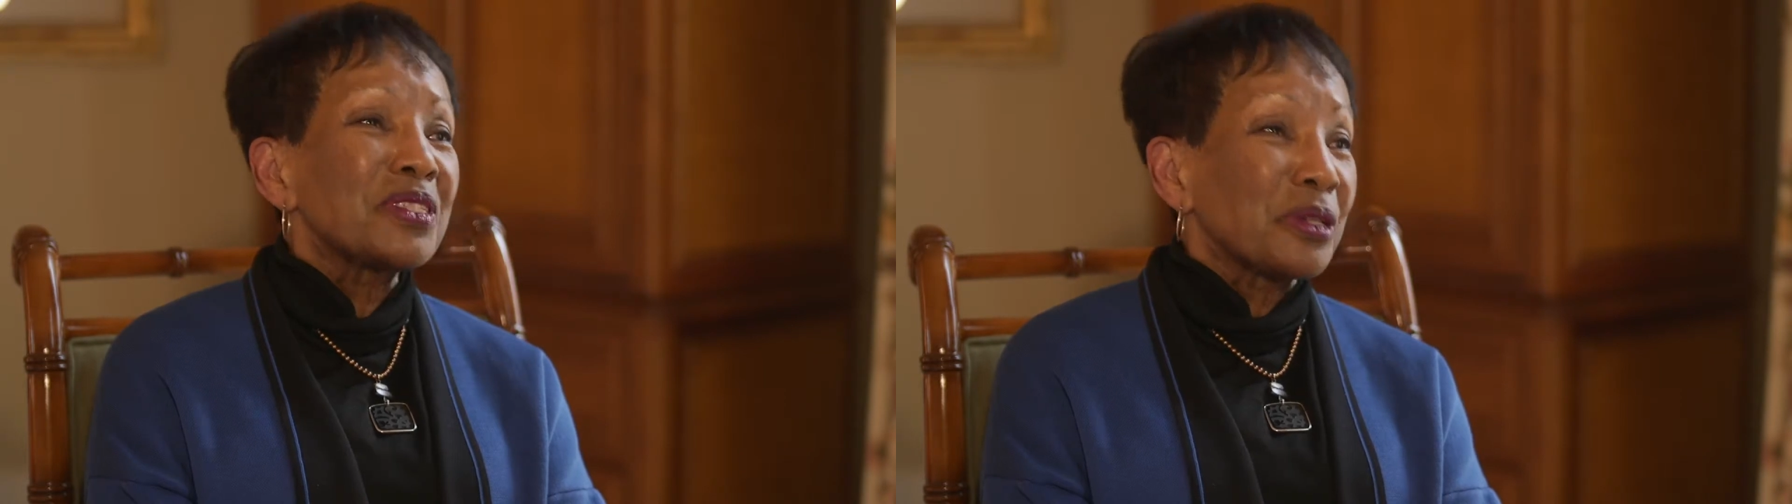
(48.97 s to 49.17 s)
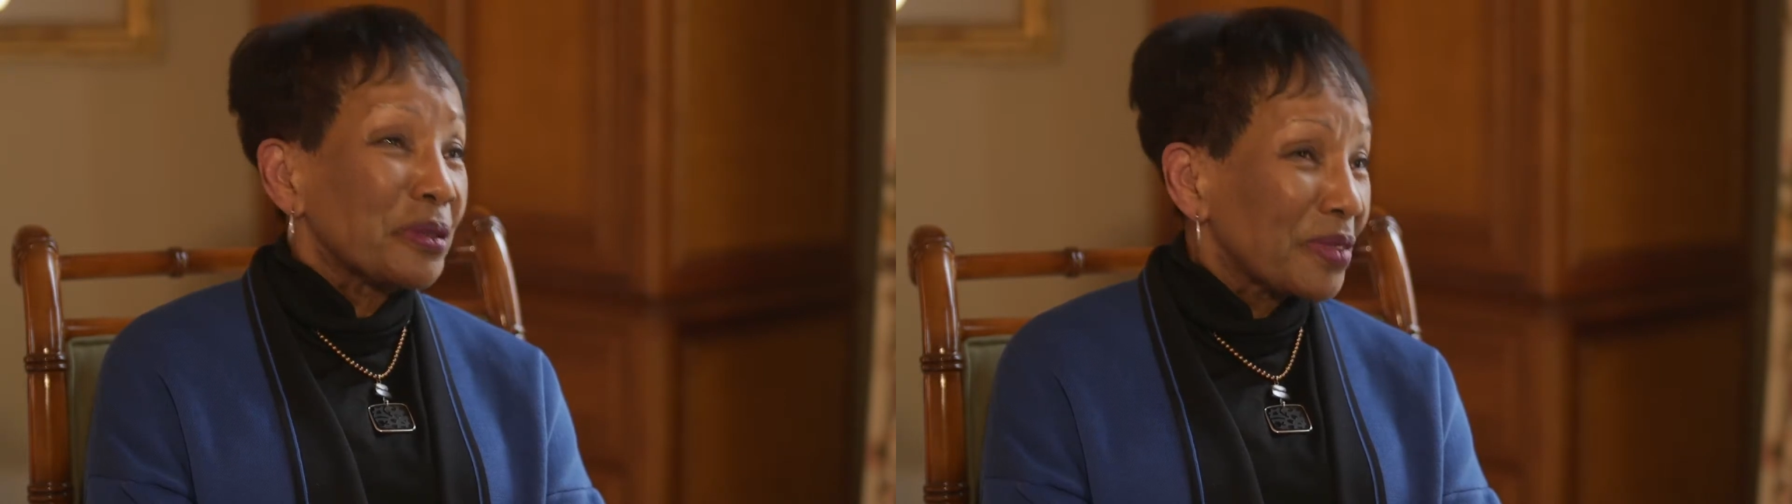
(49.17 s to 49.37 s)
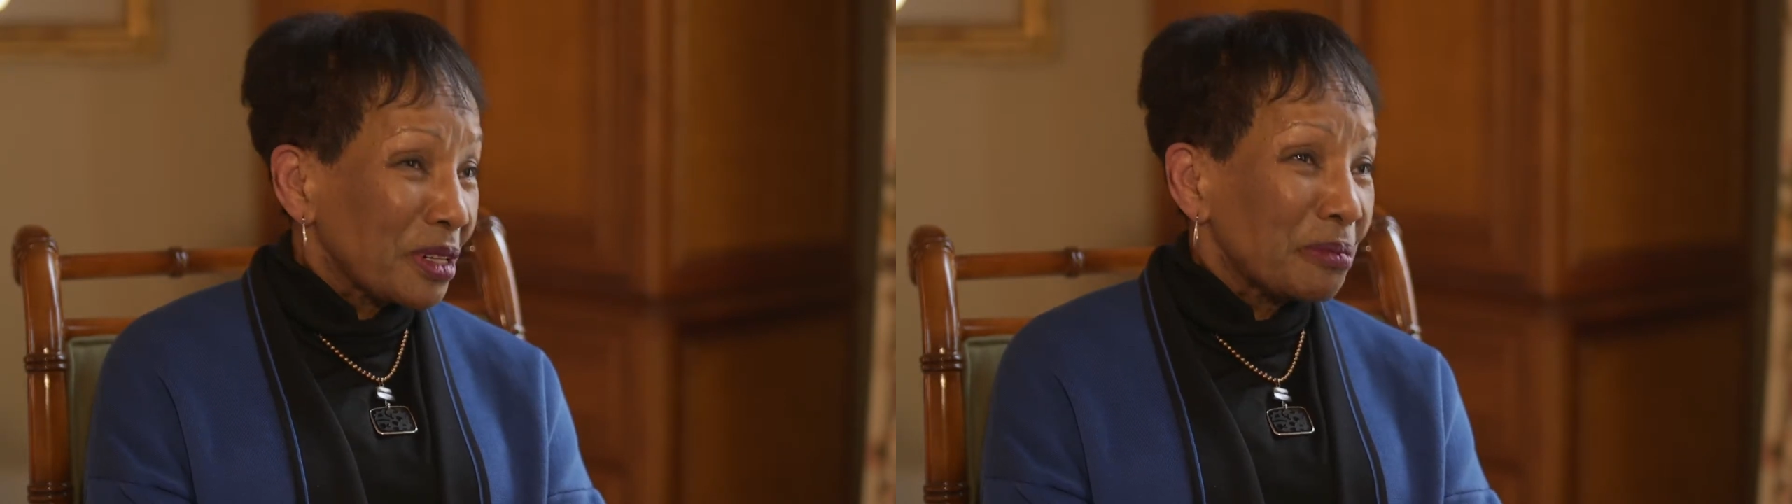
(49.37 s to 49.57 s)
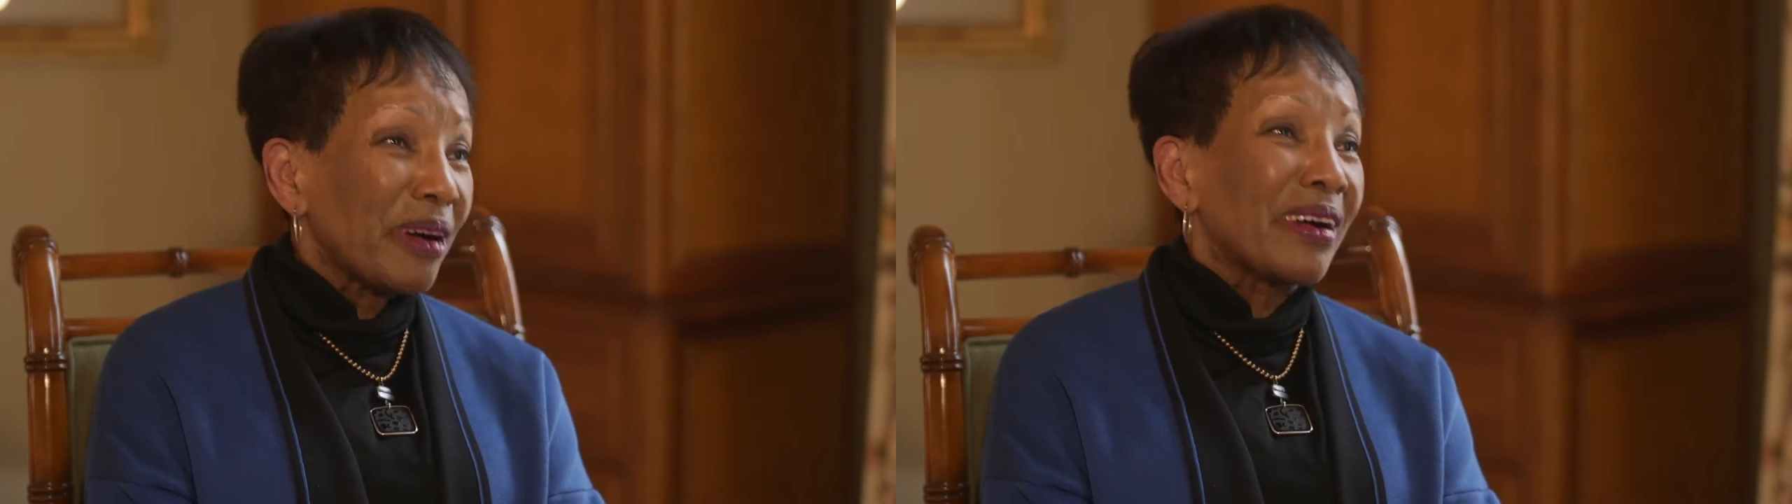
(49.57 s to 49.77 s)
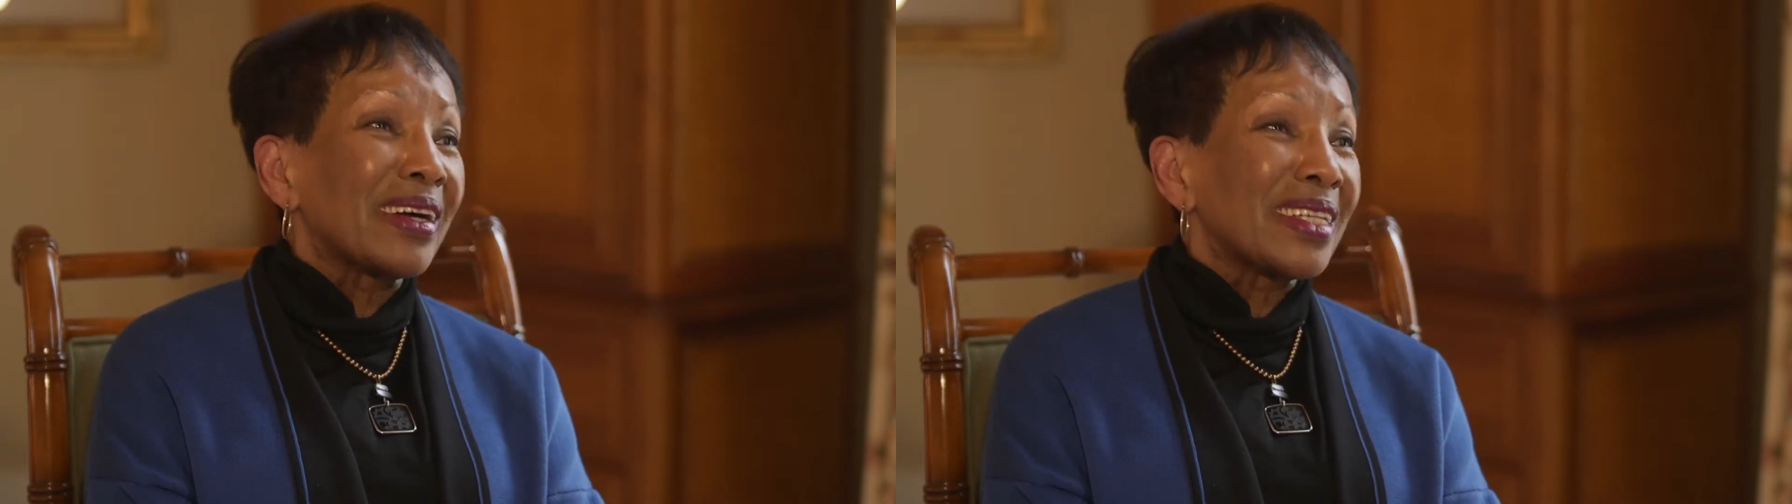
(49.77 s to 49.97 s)
serving a
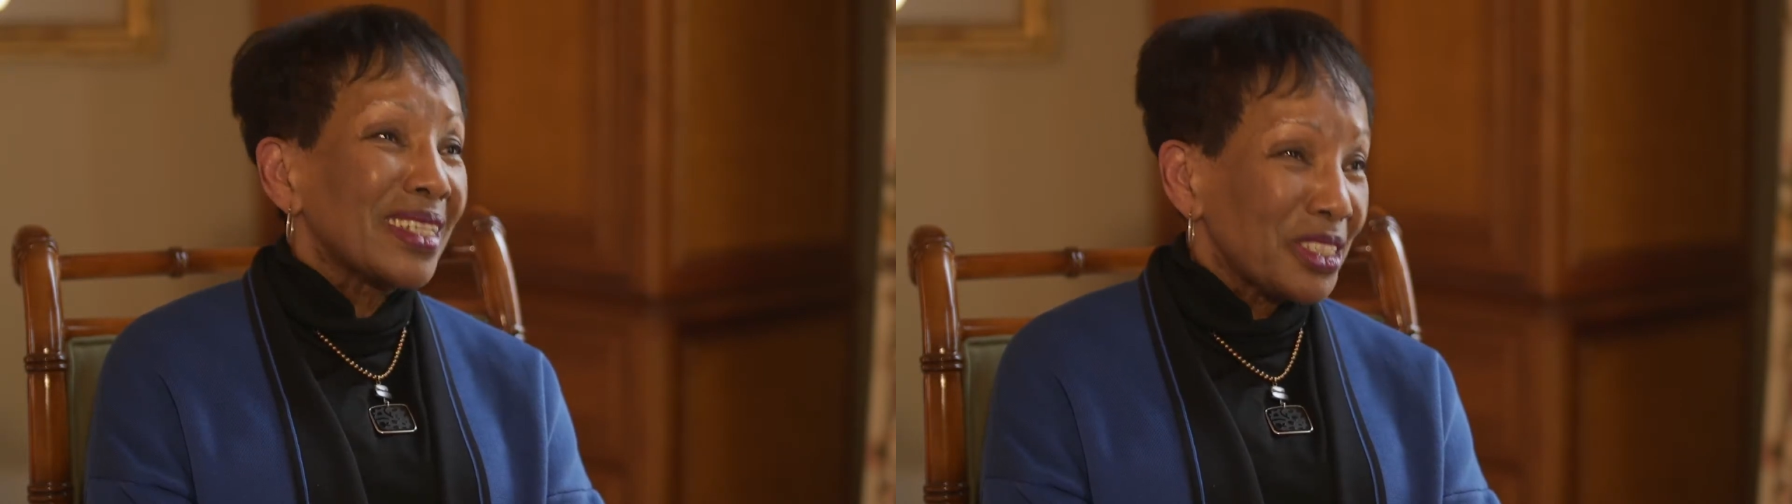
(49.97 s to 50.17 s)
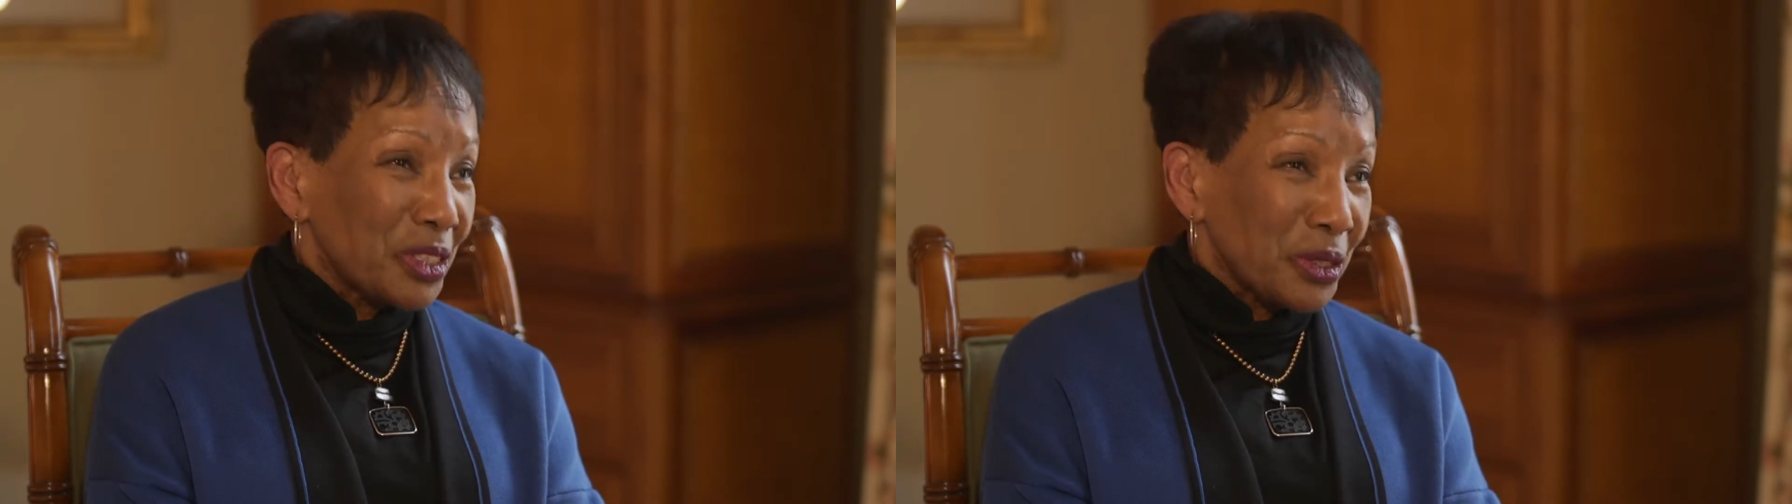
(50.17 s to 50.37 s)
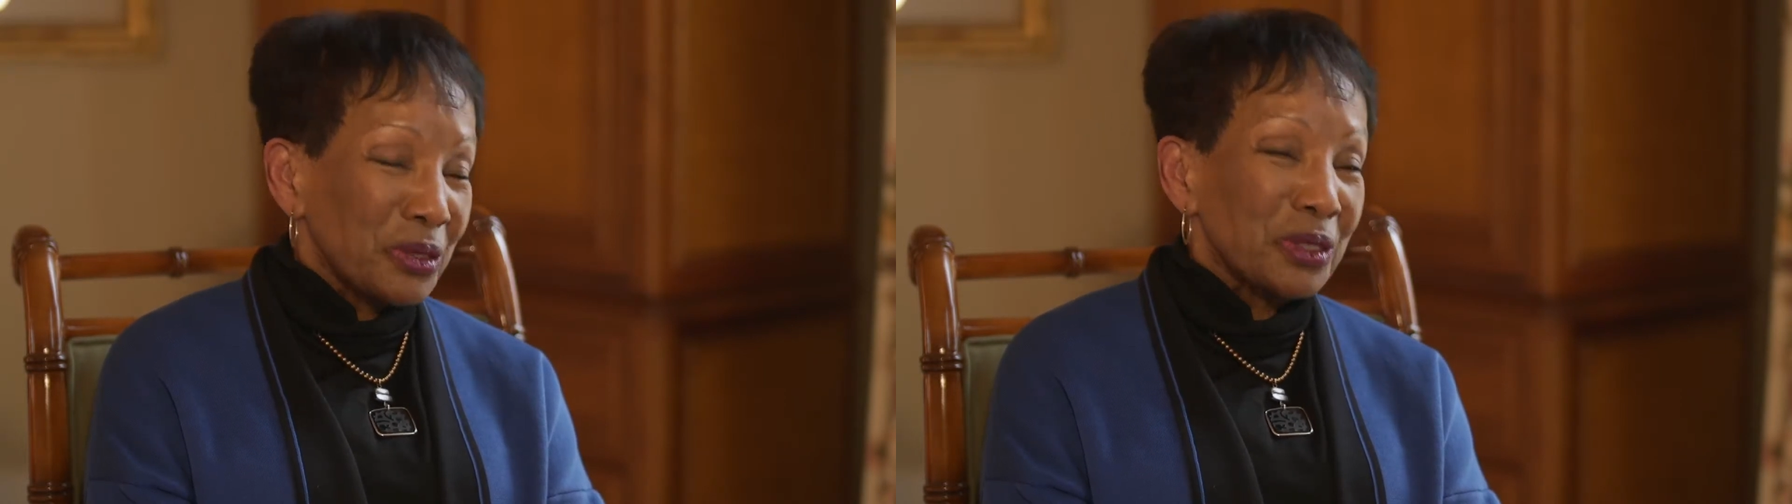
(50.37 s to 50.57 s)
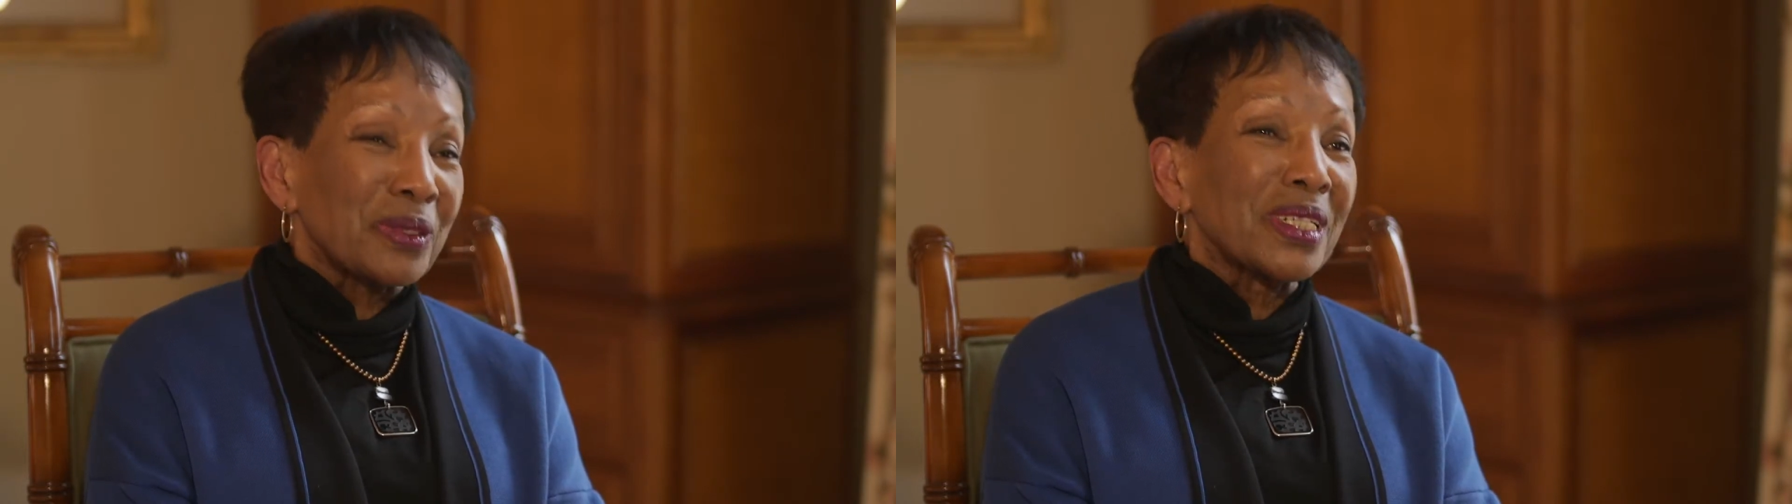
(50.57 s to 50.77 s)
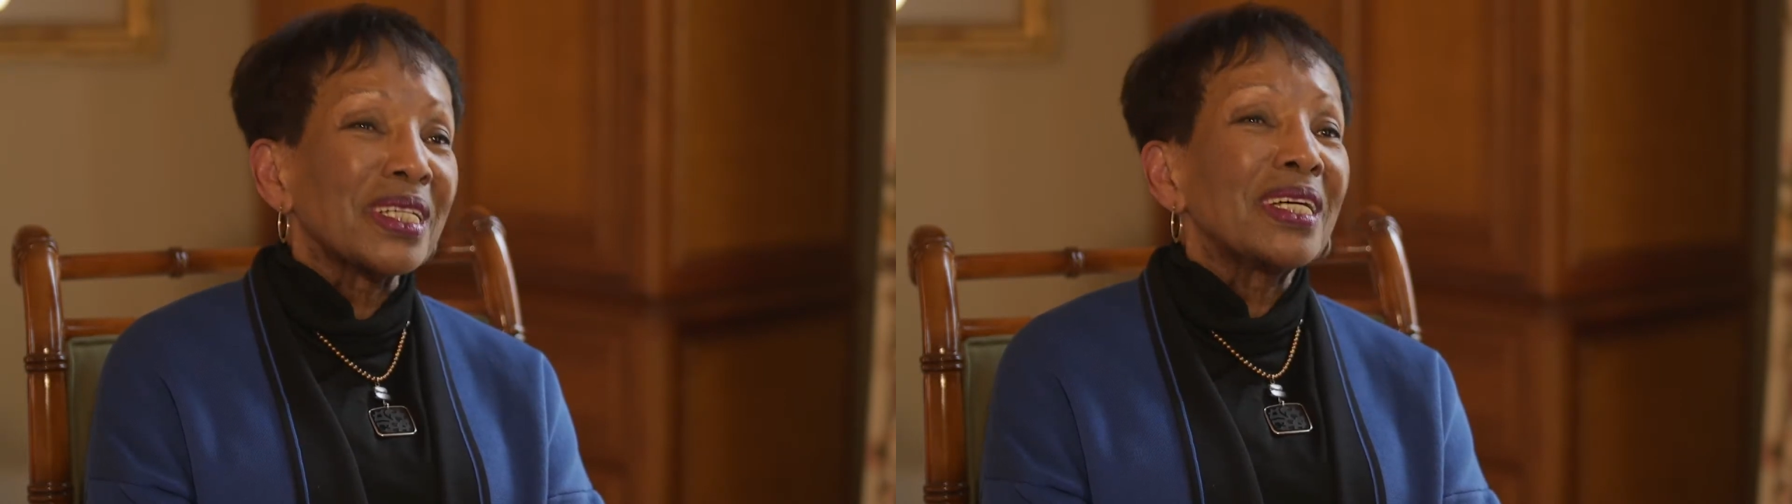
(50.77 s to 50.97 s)
party as
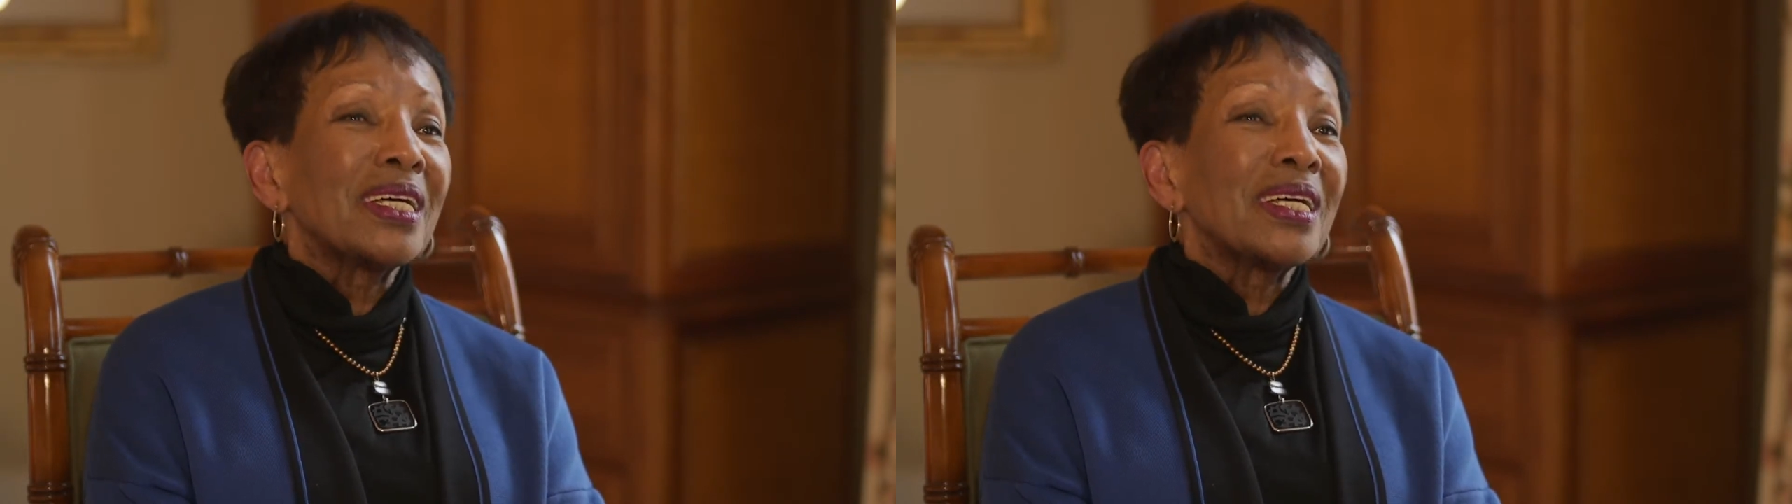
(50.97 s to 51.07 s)
usual.